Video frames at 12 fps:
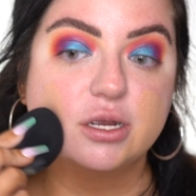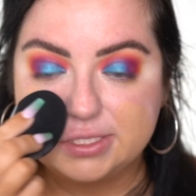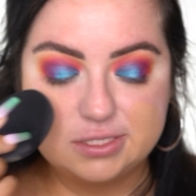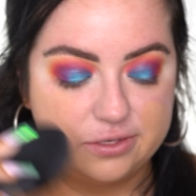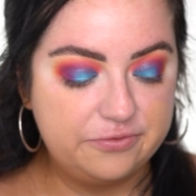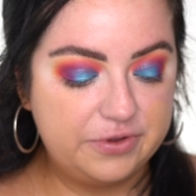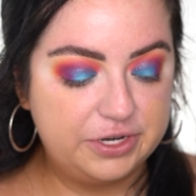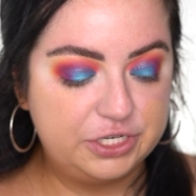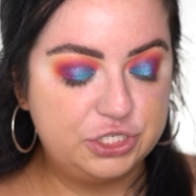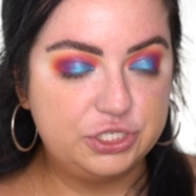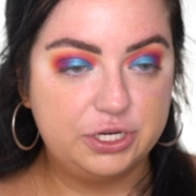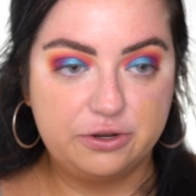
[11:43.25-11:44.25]
This is a very
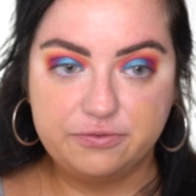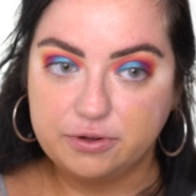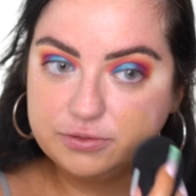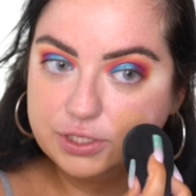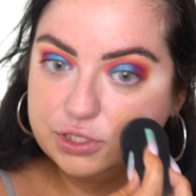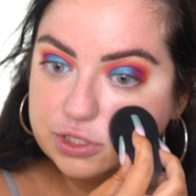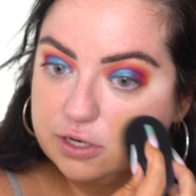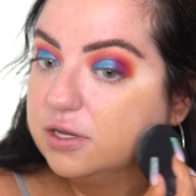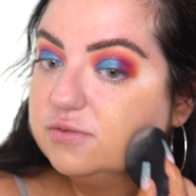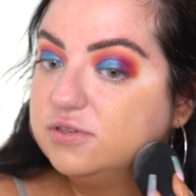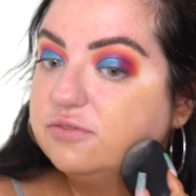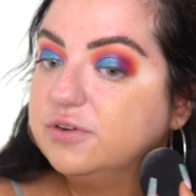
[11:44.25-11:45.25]
sheer foundation. It
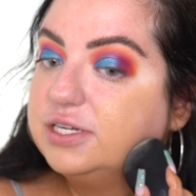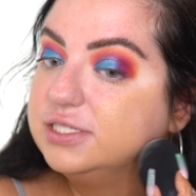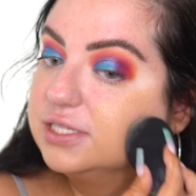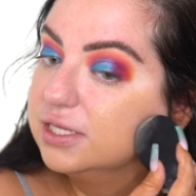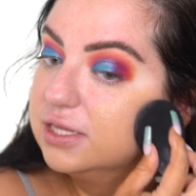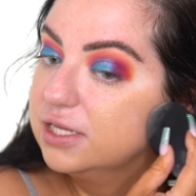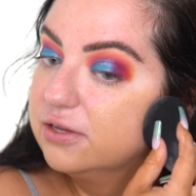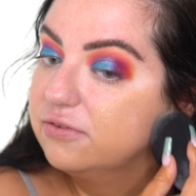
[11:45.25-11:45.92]
gives you a very skin-like